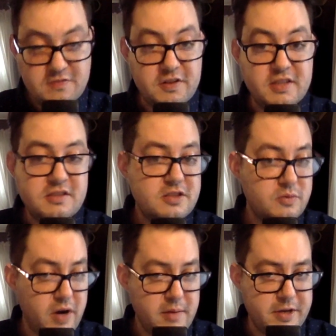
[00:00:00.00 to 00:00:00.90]
For instant
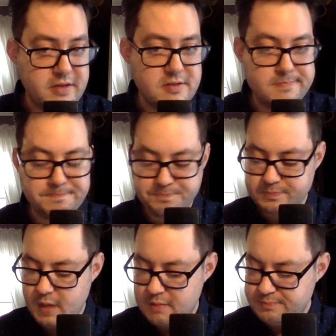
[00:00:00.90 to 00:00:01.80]
rabies,
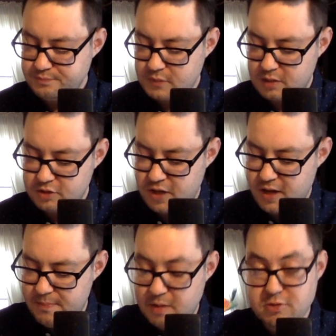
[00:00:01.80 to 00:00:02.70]
try
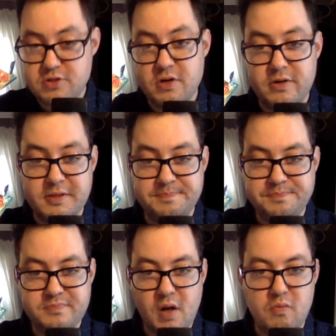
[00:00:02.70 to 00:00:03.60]
out bubble soda,
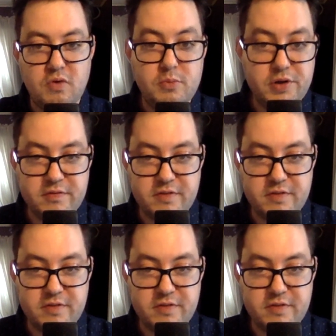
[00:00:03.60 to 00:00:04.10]
Ramuni